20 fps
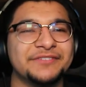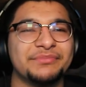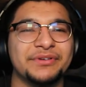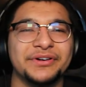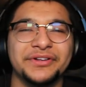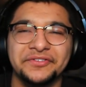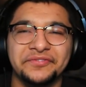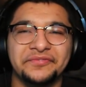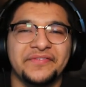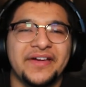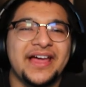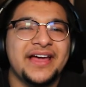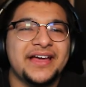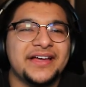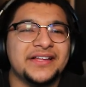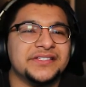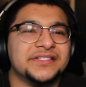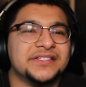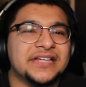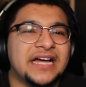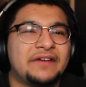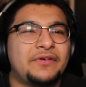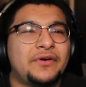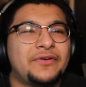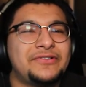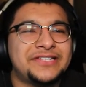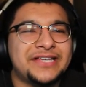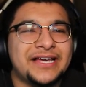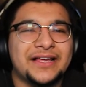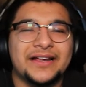bro. The fans.
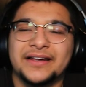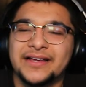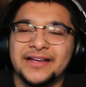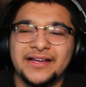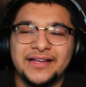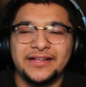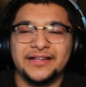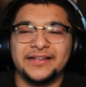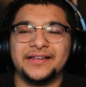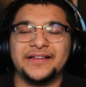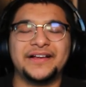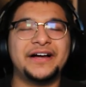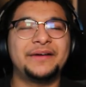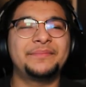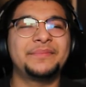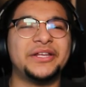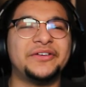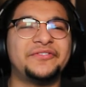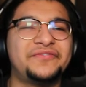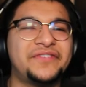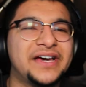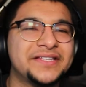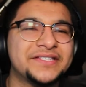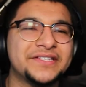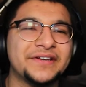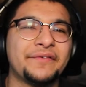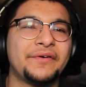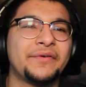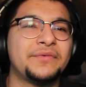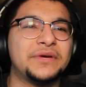Look how many fans
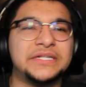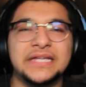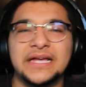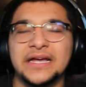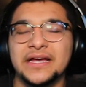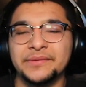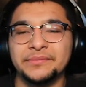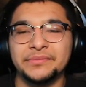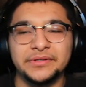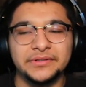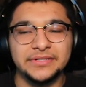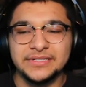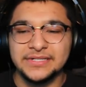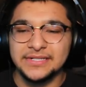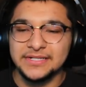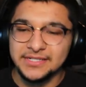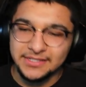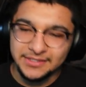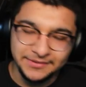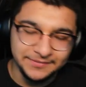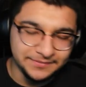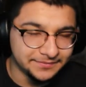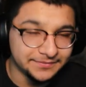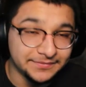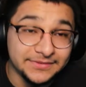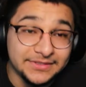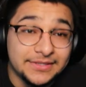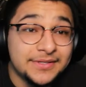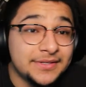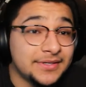I've always had, bro. You see?
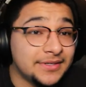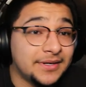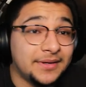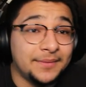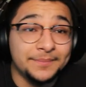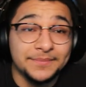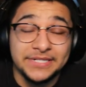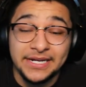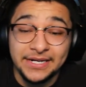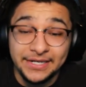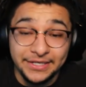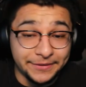I'm telling